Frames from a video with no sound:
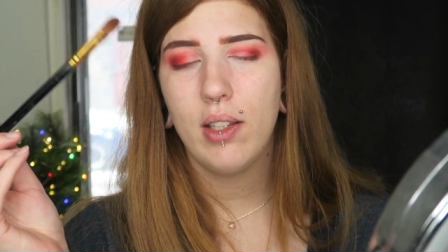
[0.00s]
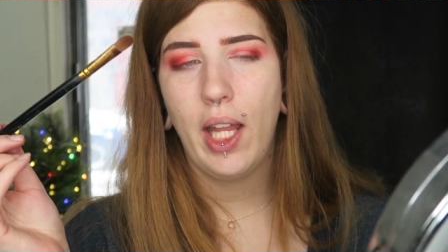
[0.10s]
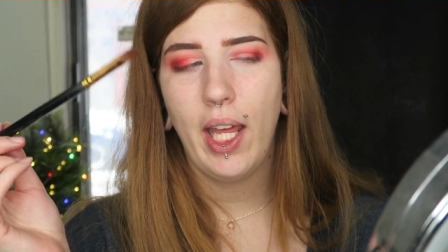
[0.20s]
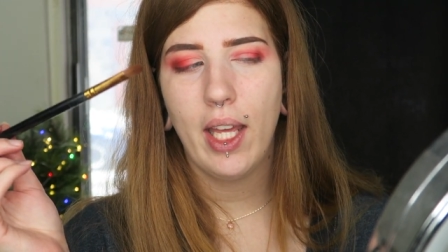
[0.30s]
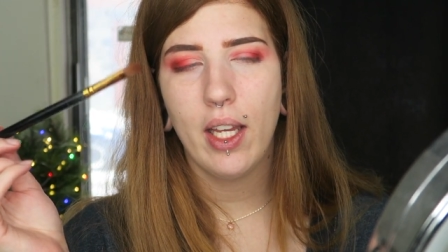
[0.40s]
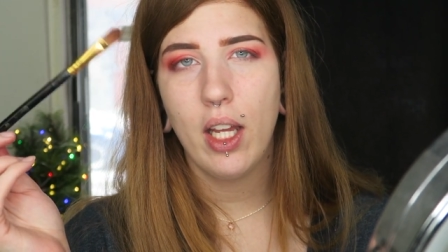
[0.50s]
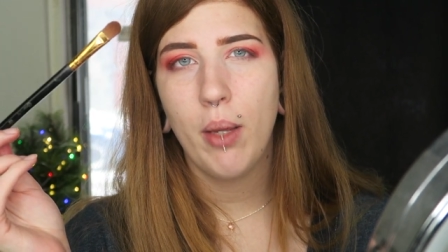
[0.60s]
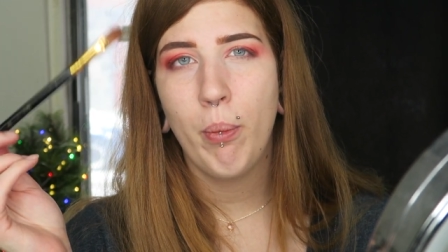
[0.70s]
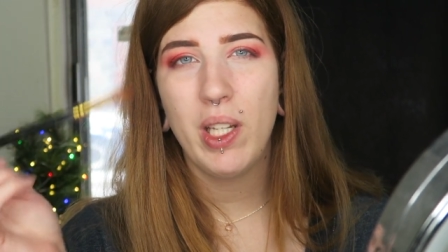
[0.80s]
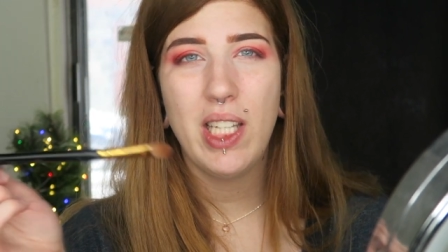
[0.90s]
like
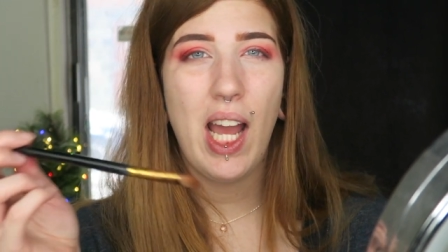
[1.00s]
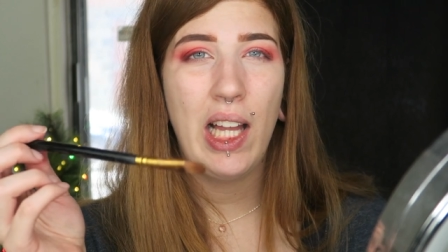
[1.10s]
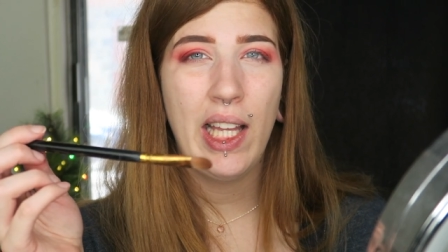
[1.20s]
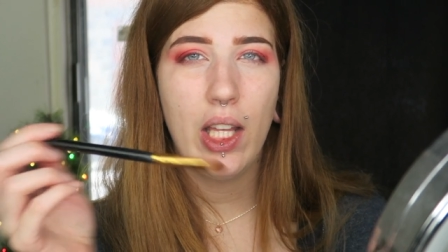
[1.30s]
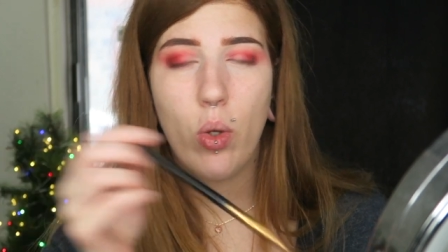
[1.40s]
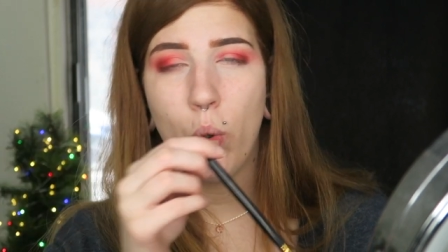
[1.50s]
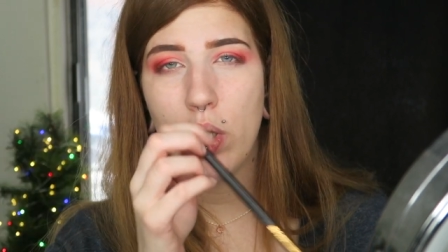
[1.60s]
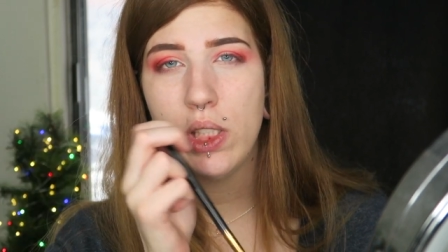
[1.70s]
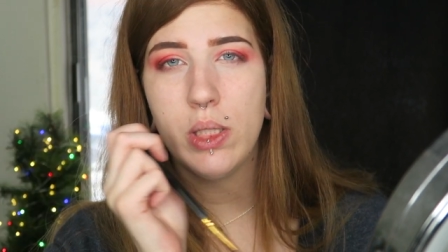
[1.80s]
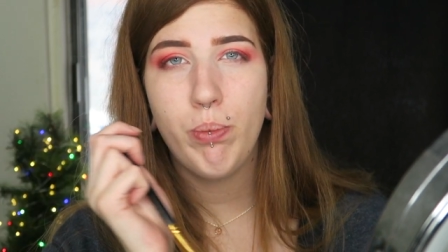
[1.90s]
metallic
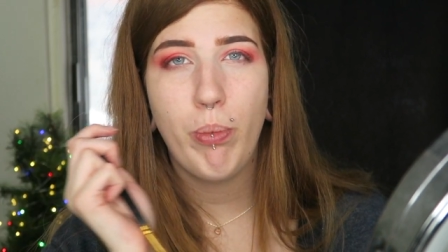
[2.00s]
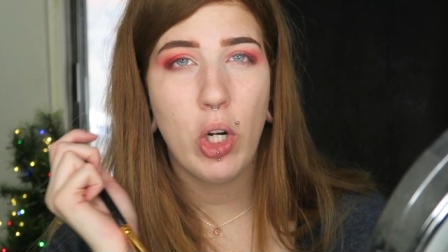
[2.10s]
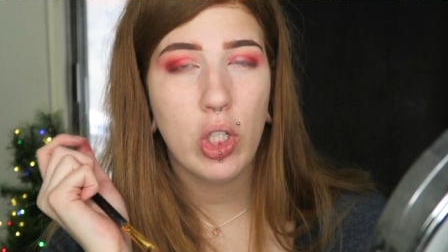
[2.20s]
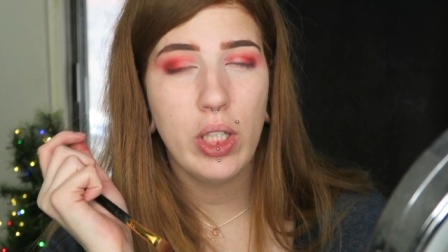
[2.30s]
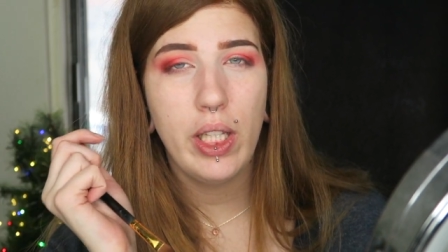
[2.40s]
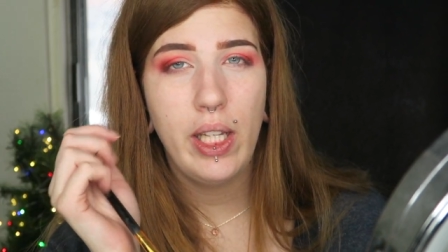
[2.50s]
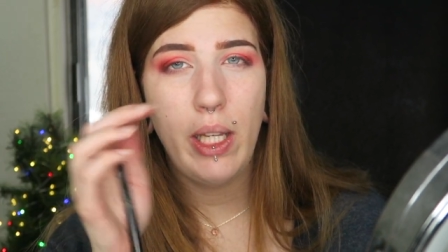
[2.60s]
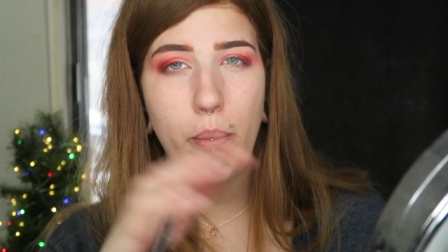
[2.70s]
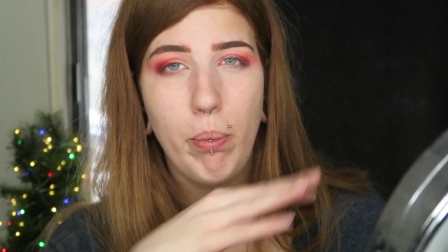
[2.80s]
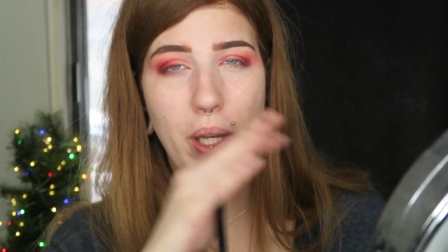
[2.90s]
or
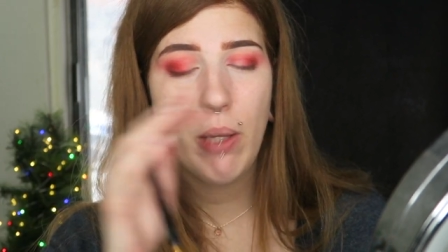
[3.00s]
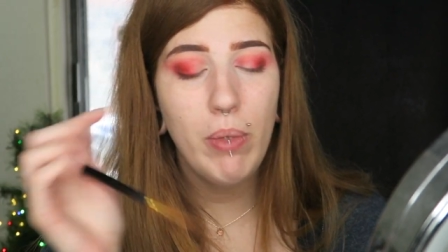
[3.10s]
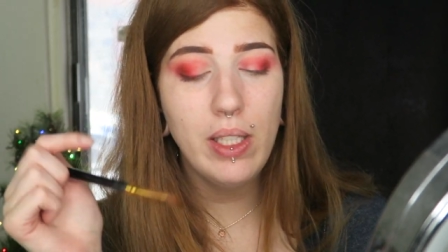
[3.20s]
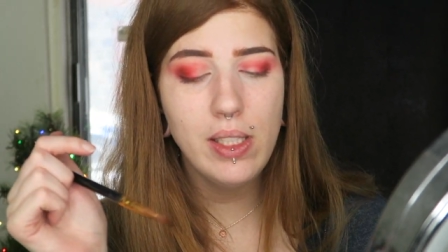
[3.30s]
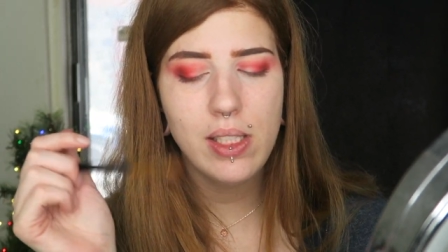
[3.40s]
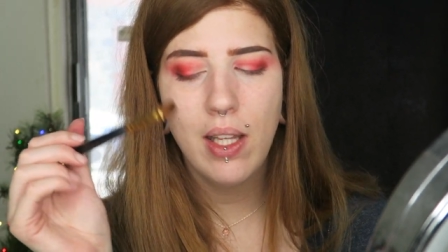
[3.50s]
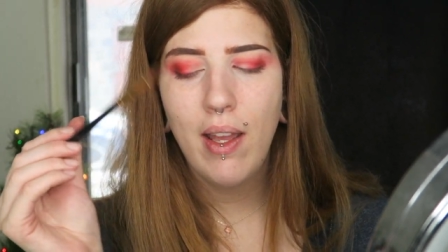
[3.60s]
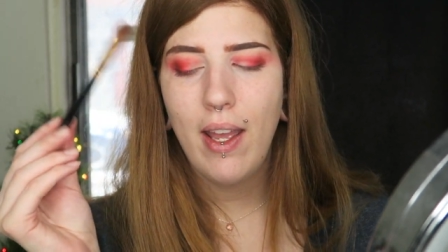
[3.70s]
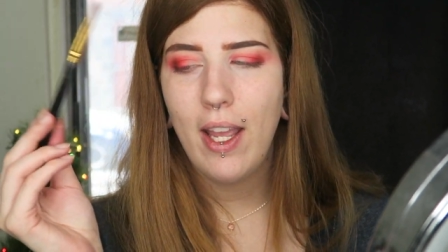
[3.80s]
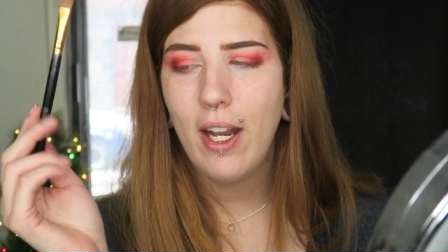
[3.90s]
sparkly pigments,
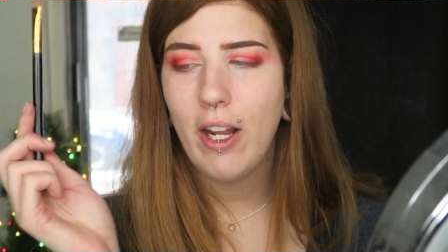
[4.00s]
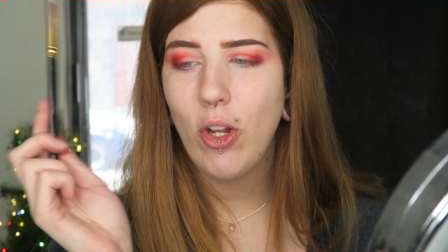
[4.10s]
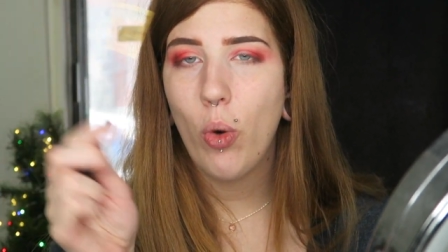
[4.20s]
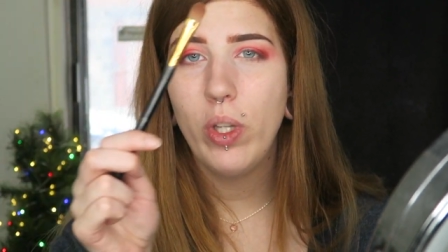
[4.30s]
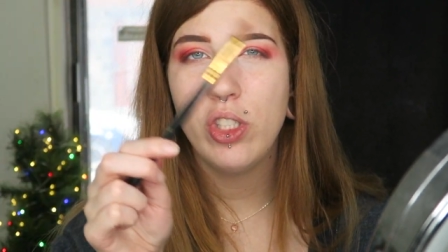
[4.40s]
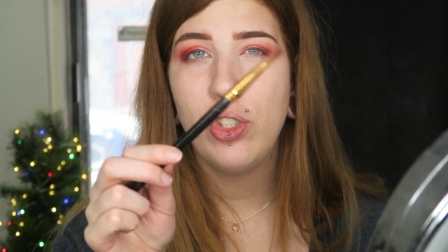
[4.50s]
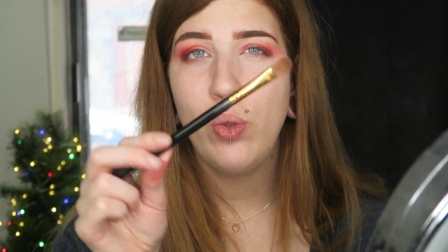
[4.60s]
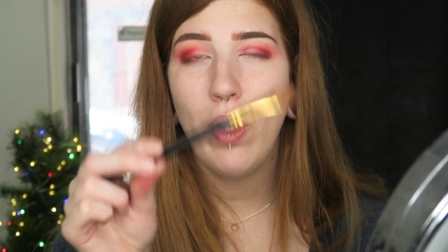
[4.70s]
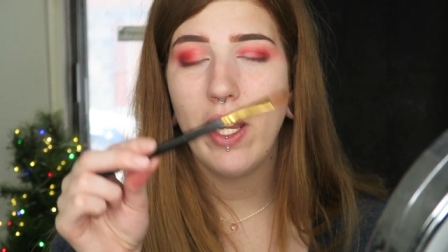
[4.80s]
and I always do